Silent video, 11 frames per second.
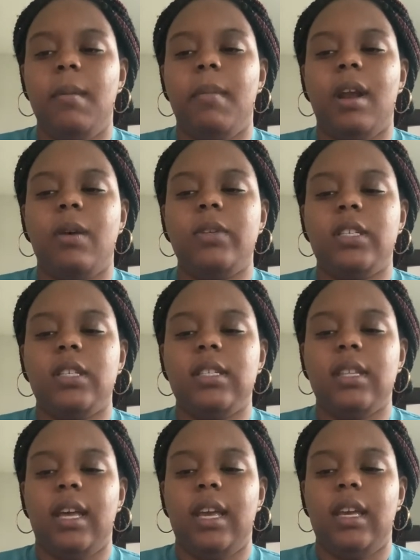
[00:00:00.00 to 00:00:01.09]
but I was just
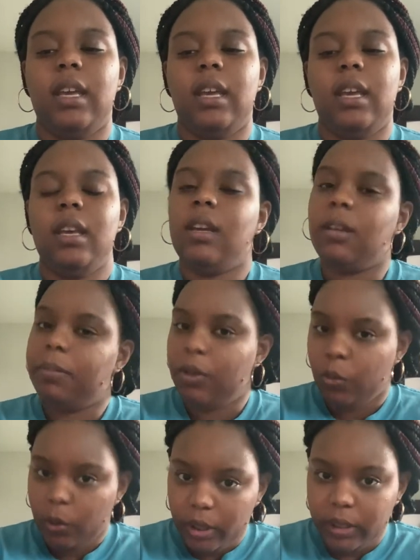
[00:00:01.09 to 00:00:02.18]
like, it could be
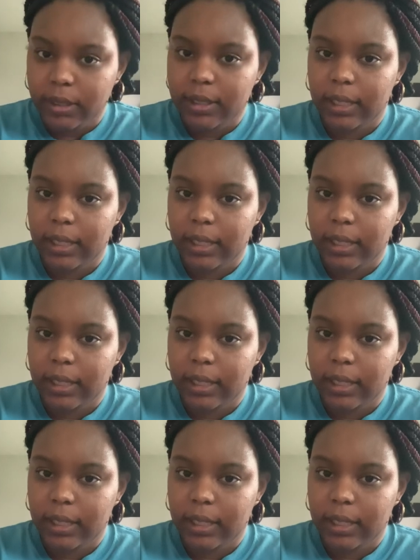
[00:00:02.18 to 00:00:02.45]
worse.